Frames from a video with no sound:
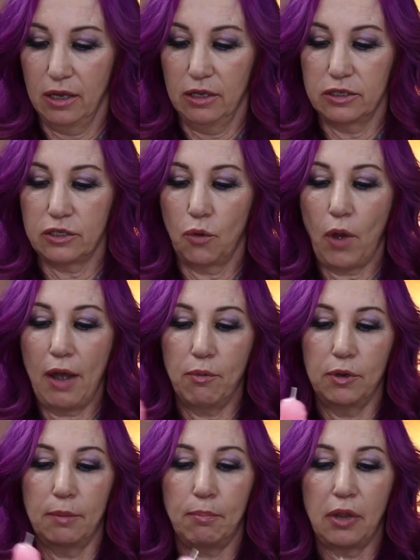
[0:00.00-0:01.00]
So I
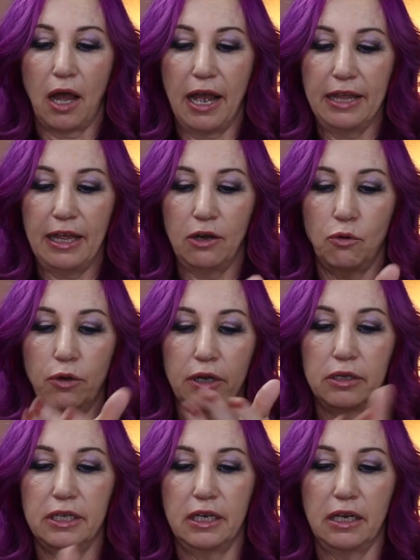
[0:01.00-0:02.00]
would apply that
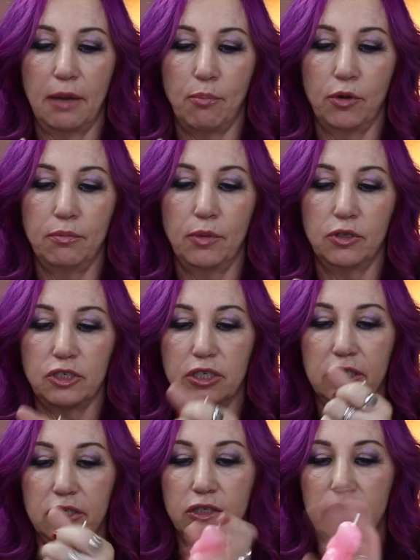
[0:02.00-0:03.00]
oil in an upward
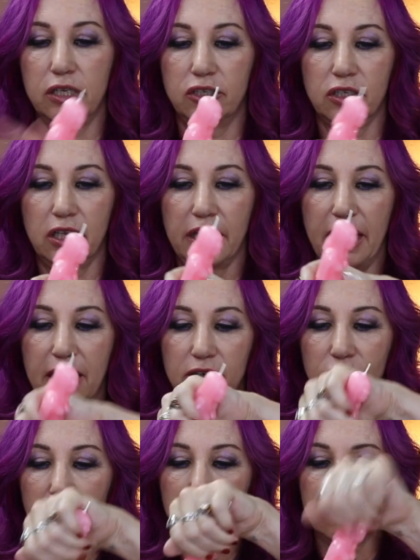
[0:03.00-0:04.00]
motion to each of the
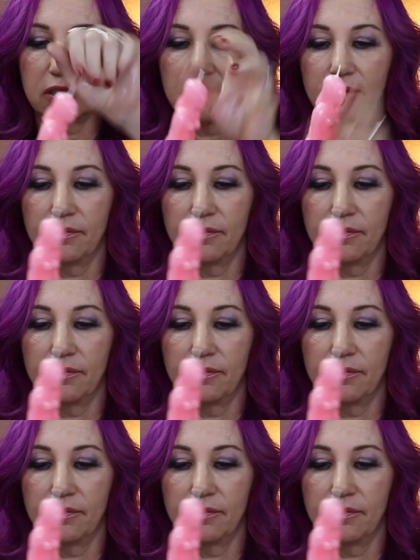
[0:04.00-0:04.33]
candles,